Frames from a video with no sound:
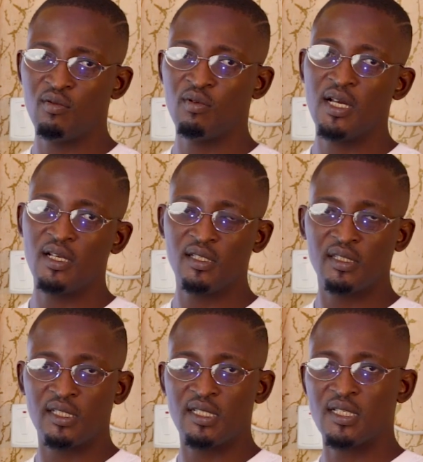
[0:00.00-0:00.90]
When
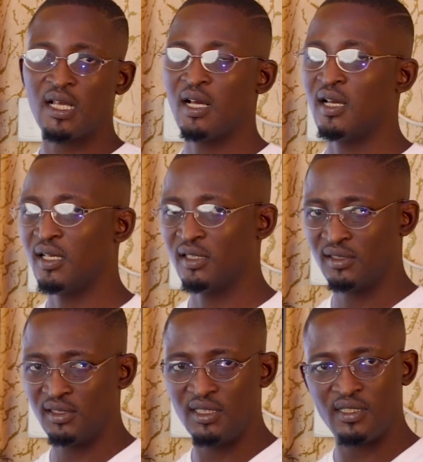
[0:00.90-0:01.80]
things are
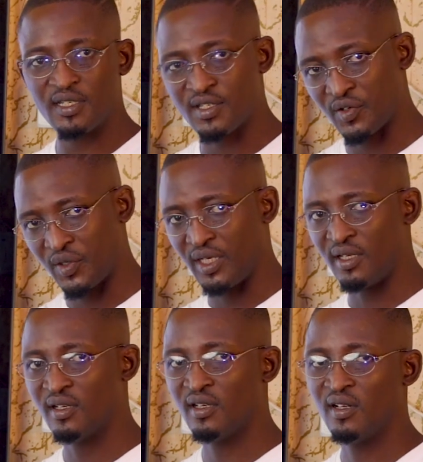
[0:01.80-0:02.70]
in disarray,
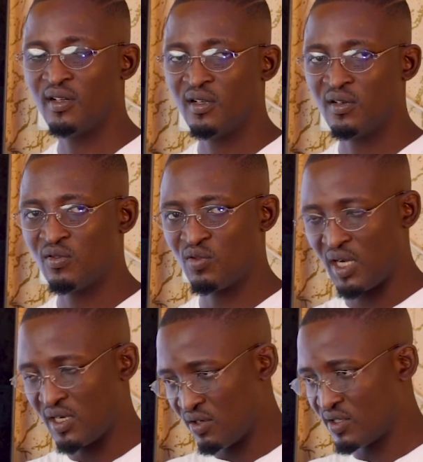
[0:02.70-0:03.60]
you
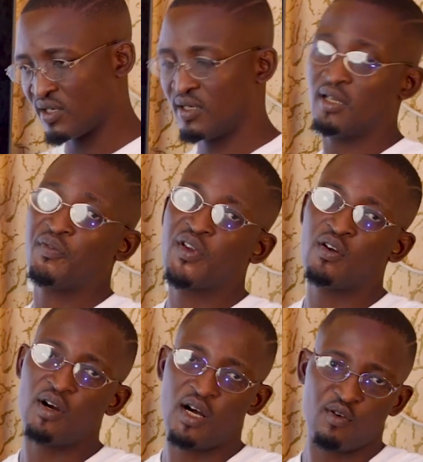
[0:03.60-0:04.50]
cannot really
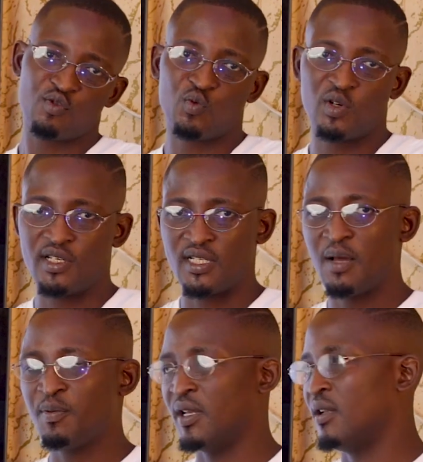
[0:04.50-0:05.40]
figure out what is
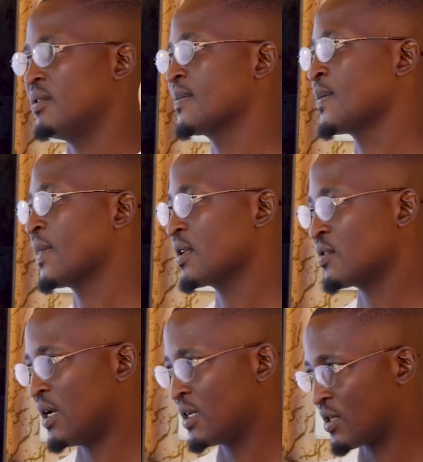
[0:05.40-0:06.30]
happening. So
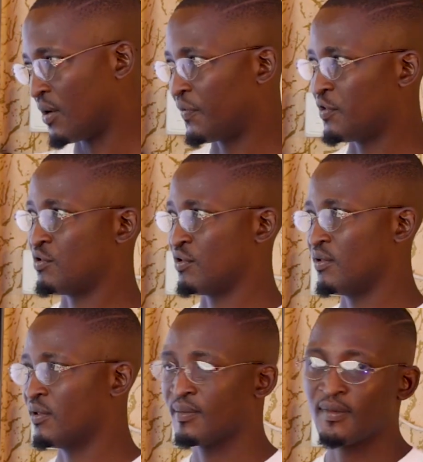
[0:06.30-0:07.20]
that is
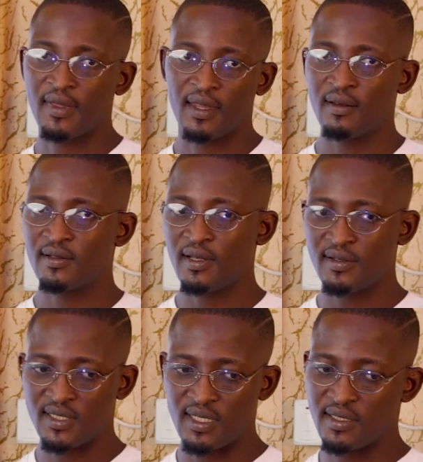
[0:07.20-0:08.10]
confusion.
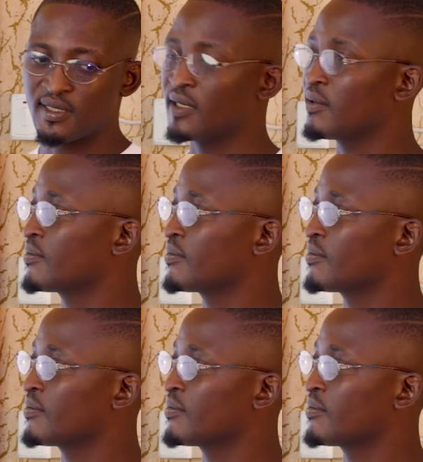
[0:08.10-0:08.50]
36.